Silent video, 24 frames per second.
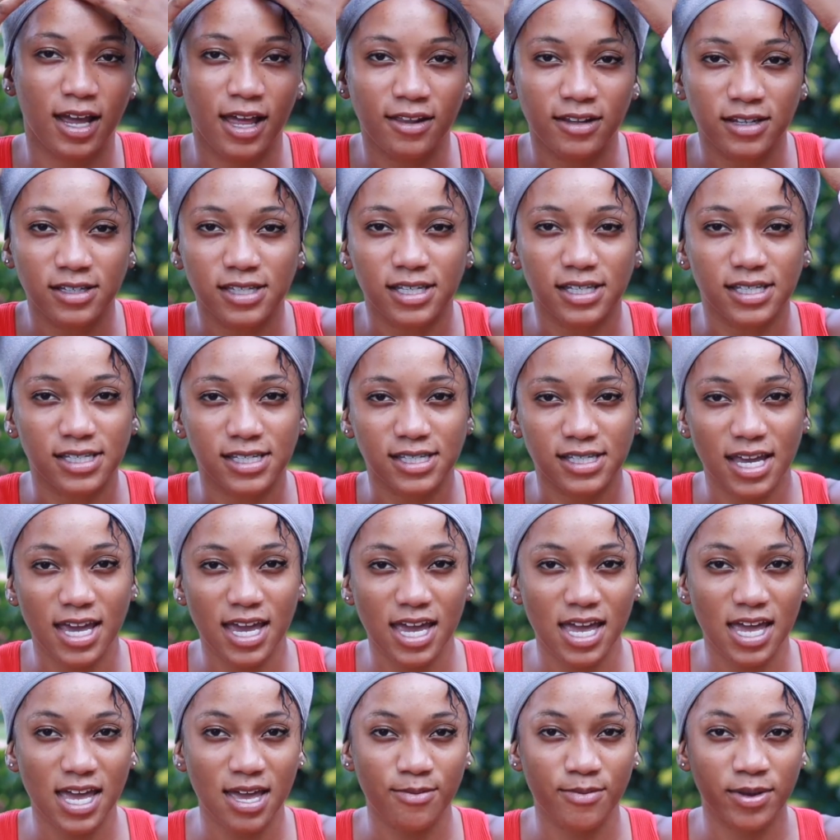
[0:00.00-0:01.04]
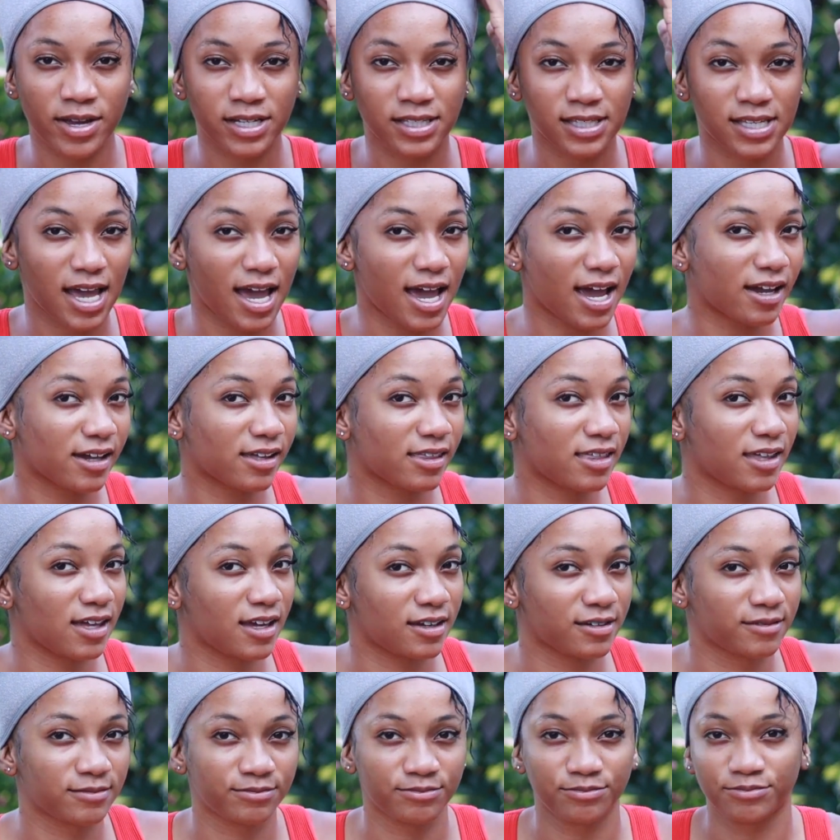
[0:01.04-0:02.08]
and it's the same exact
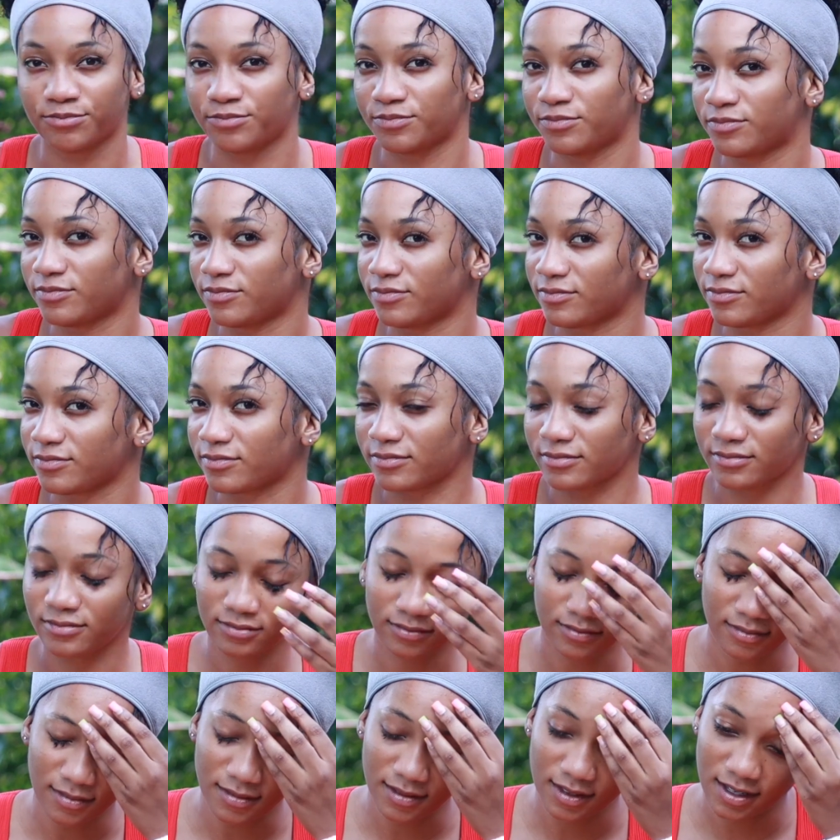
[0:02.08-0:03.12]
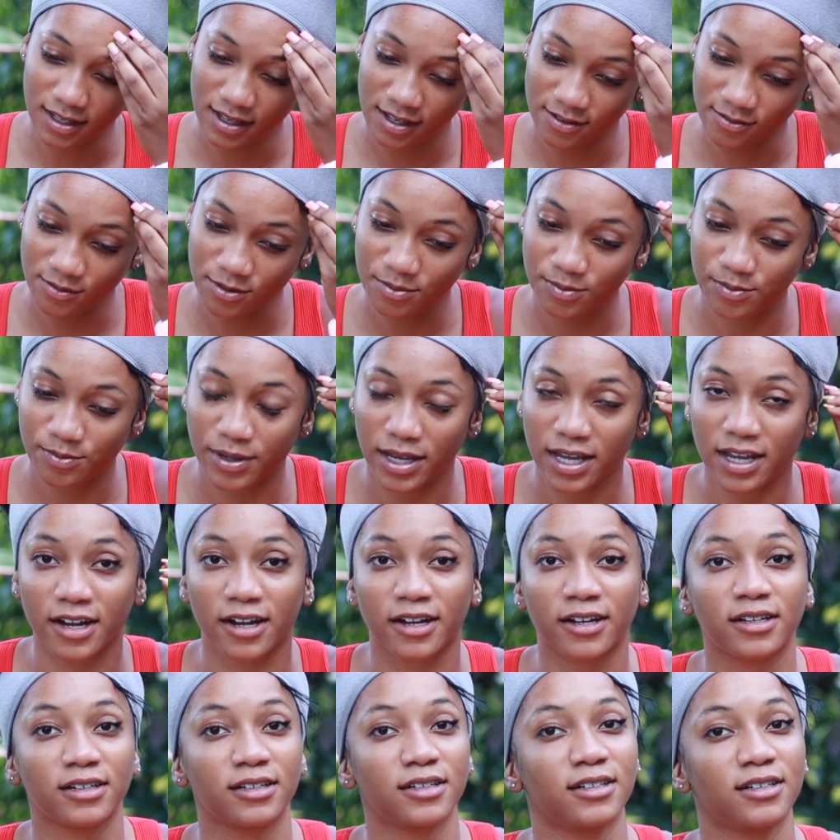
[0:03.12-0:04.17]
thing. Oh, my
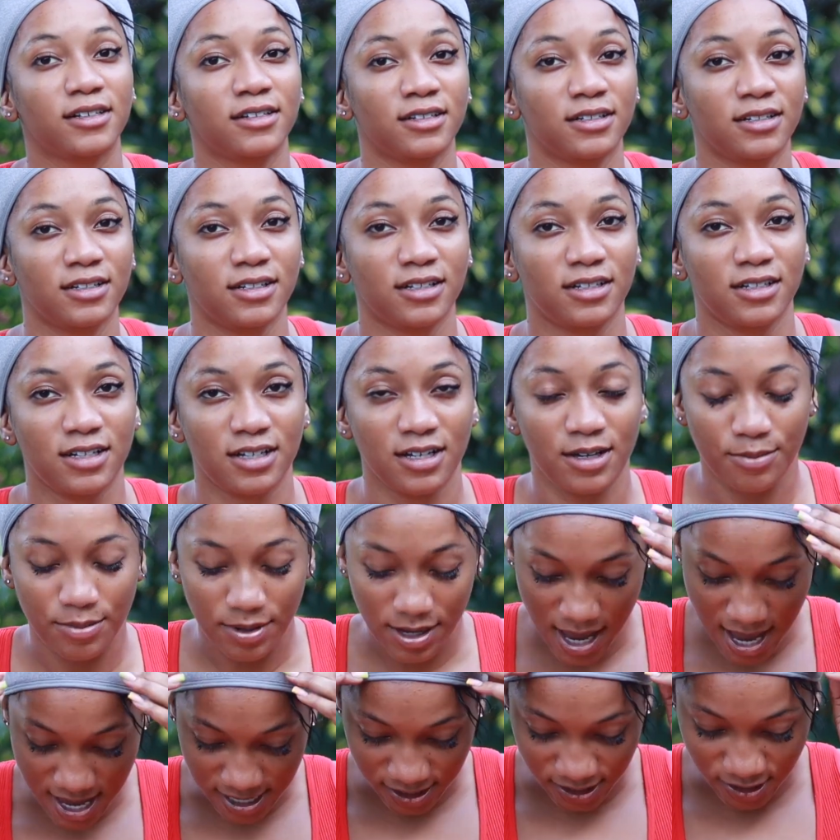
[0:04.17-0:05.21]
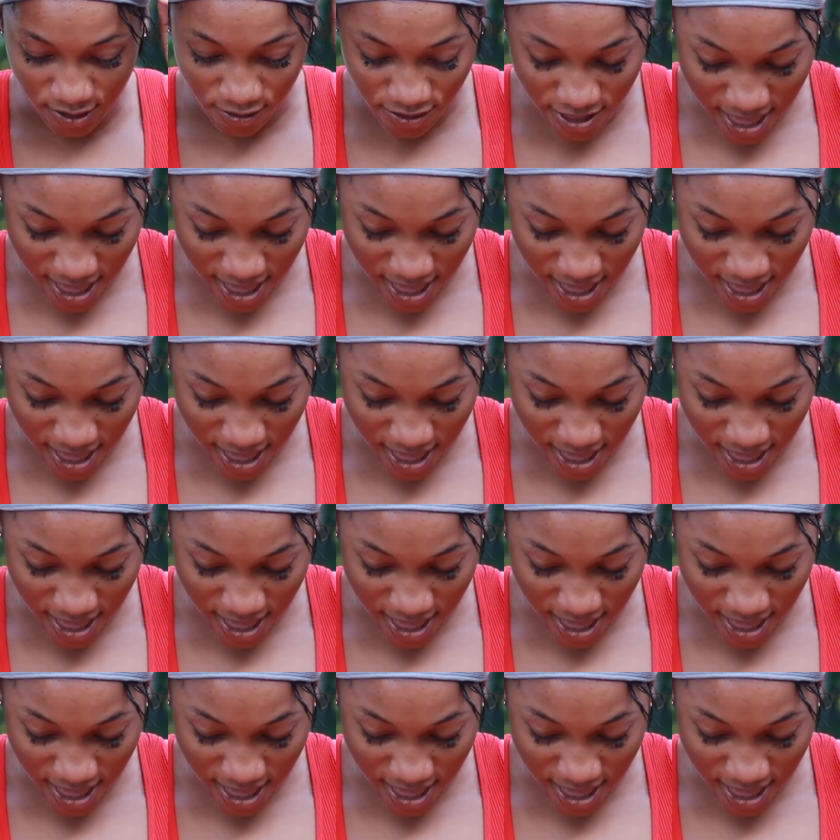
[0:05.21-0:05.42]
hair. But yeah, so